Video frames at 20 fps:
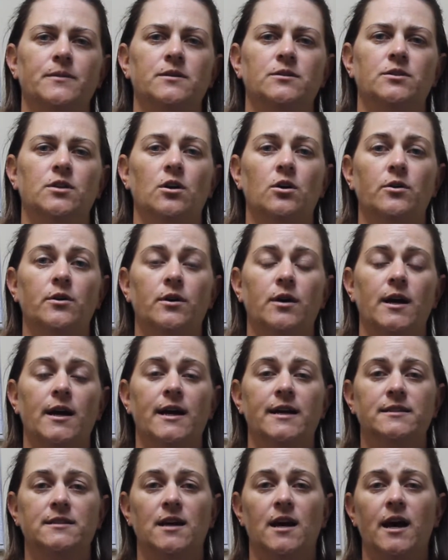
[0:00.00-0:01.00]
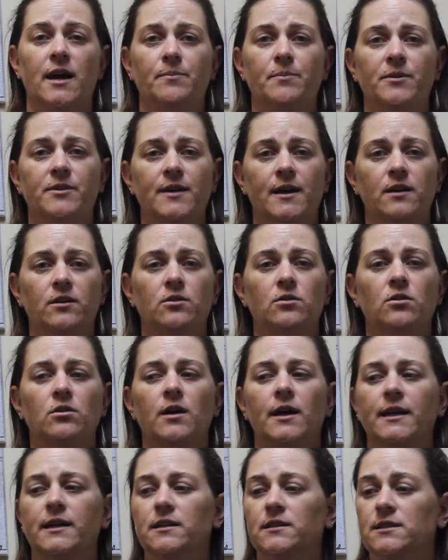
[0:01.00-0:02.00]
so as a hypothetical,
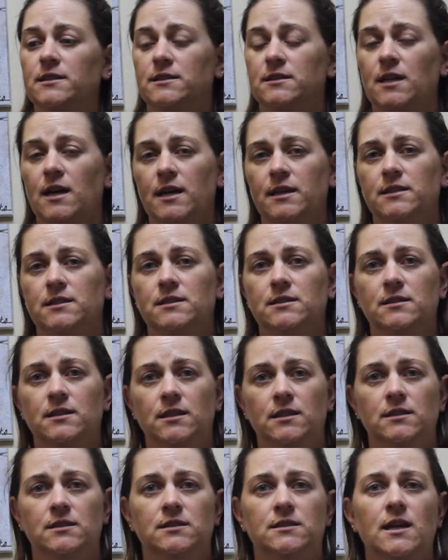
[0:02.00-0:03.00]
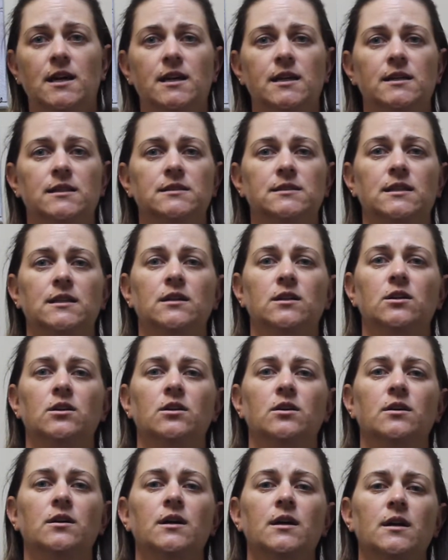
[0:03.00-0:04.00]
I can discuss the studies
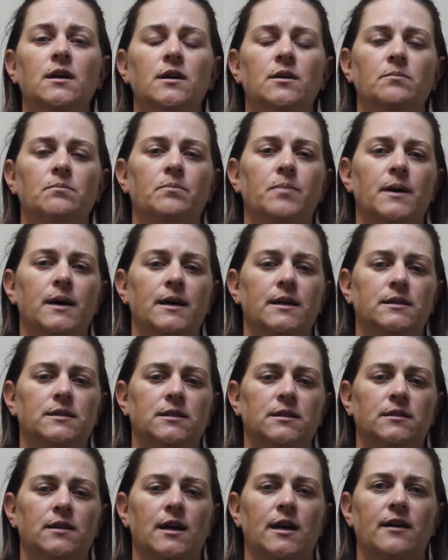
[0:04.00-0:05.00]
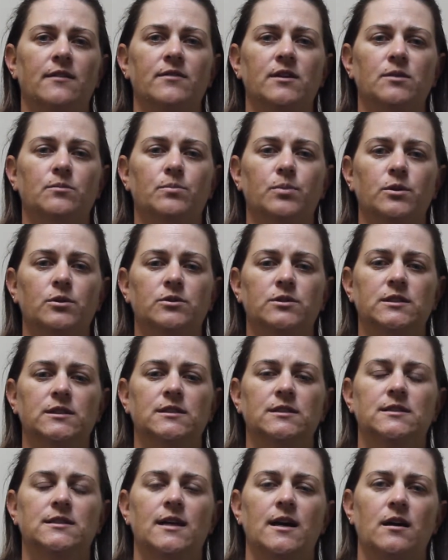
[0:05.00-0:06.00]
here, but having
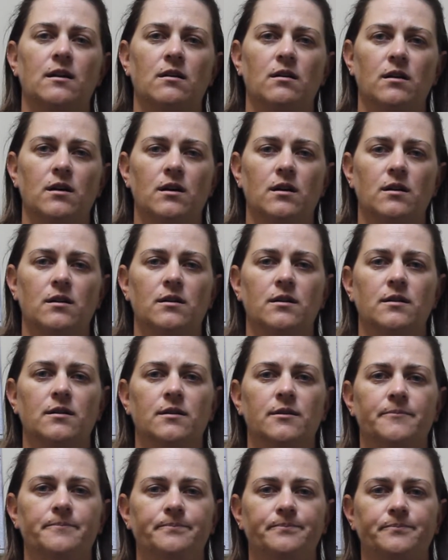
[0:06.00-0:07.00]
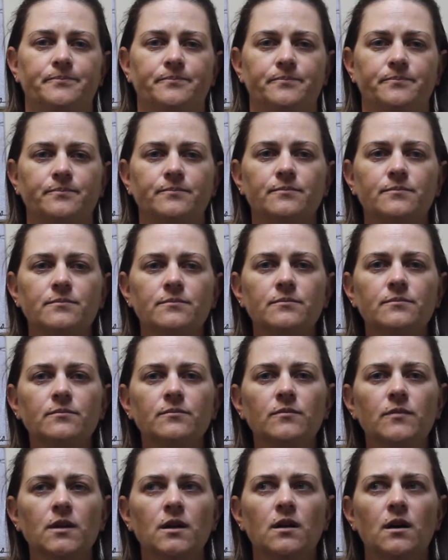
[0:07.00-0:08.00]
bruises that are
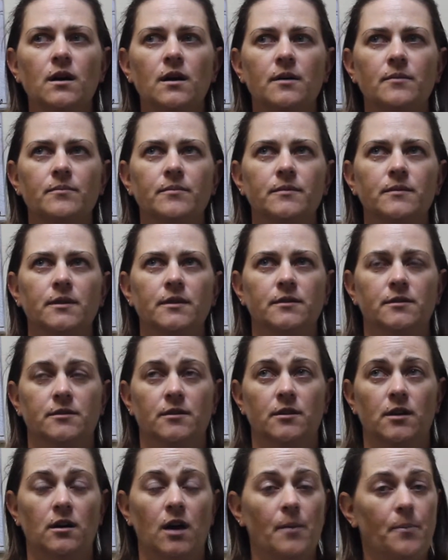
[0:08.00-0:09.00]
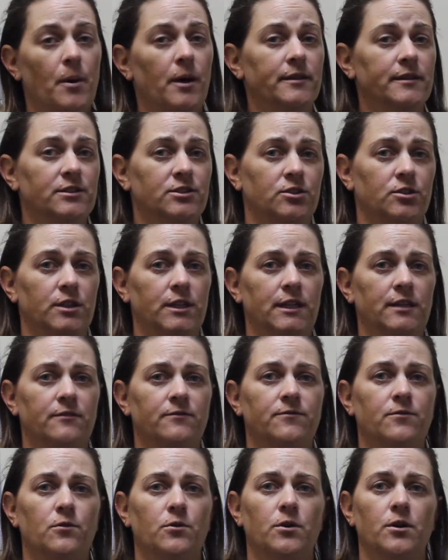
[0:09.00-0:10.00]
up on the screen
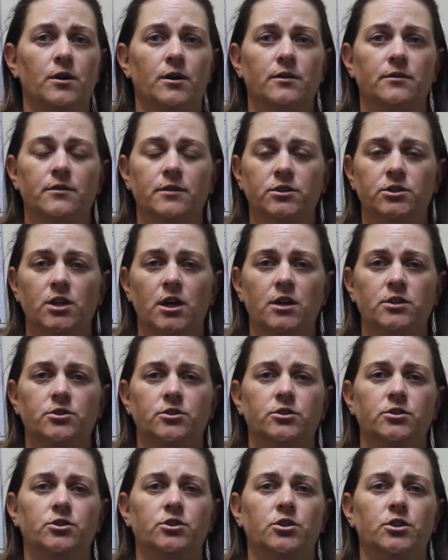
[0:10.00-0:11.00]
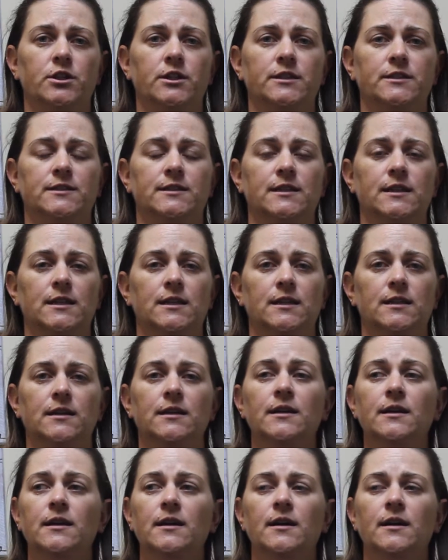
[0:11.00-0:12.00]
for the judge or the jury to see,
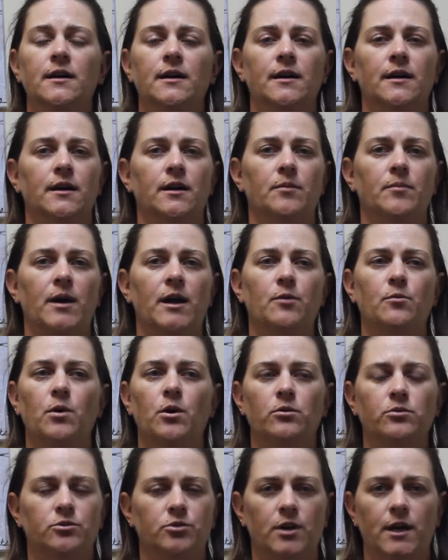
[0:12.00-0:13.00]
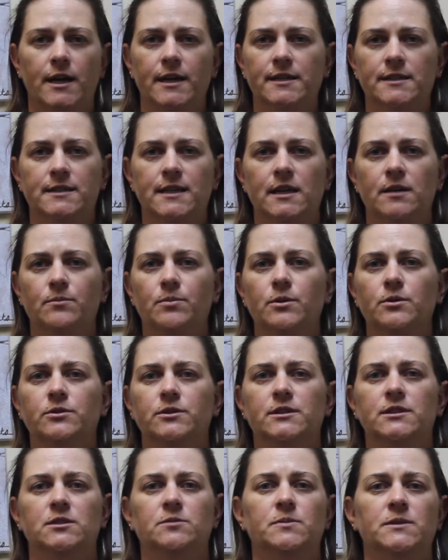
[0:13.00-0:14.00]
I won't try and date
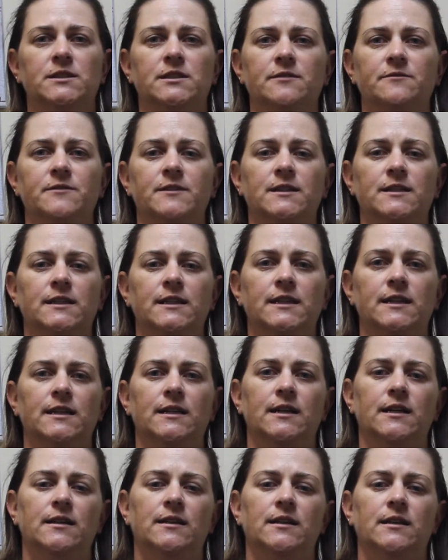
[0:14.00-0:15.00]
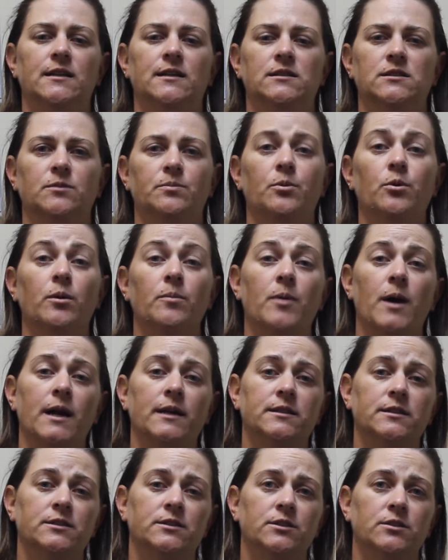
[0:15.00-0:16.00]
bruises specifically, and I think it's a poor
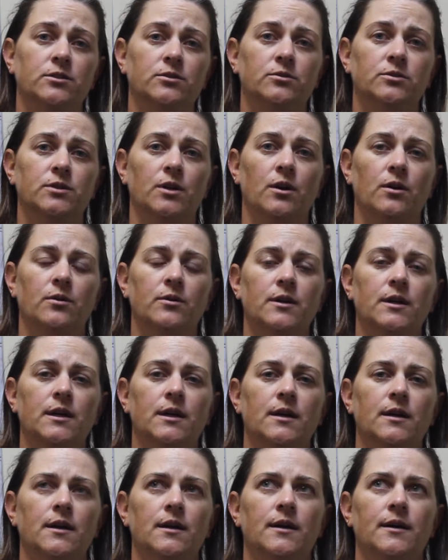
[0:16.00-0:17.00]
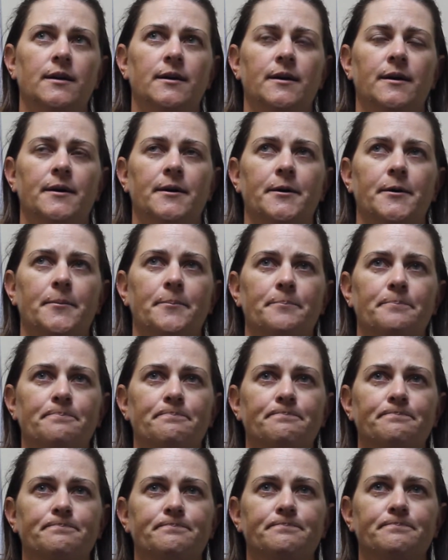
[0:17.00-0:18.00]
practice to do so.
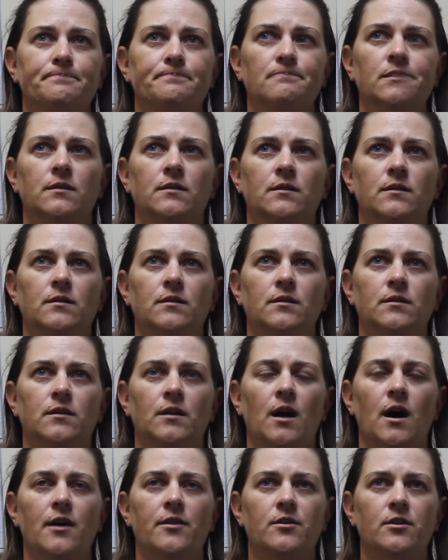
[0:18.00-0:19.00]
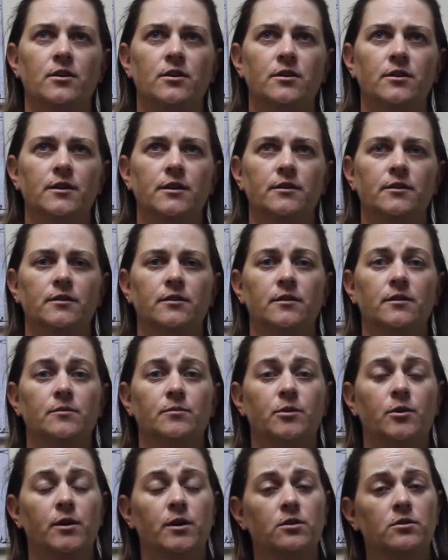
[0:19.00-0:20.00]
The other
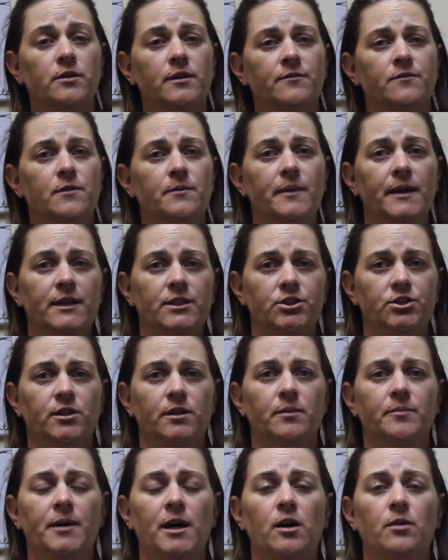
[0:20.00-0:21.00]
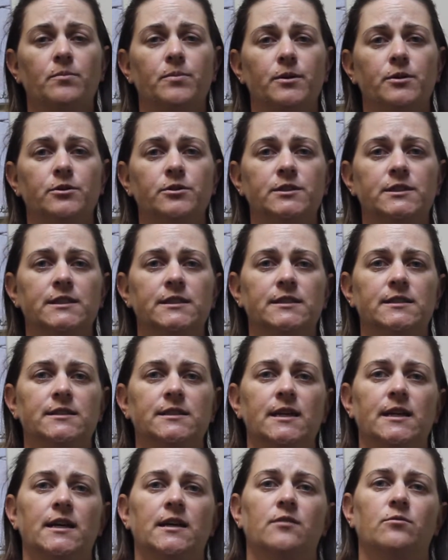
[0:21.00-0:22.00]
critical information about
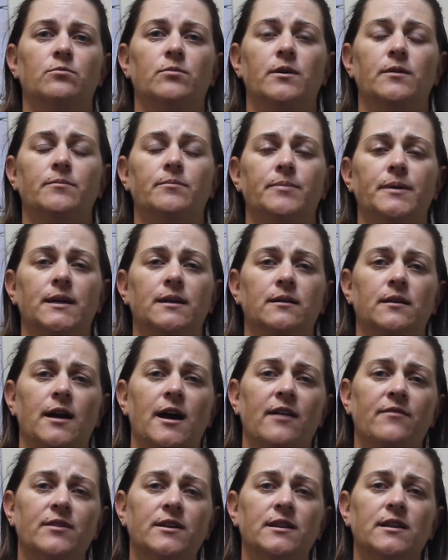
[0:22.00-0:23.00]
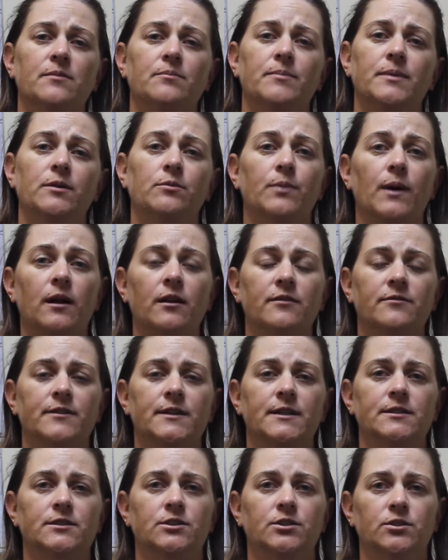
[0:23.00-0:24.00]
bruises and having them be
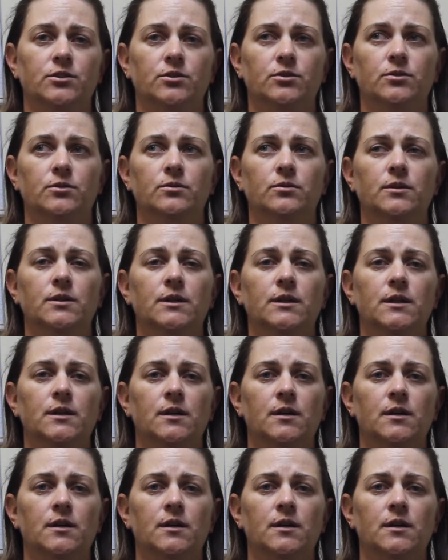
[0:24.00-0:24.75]
relevant to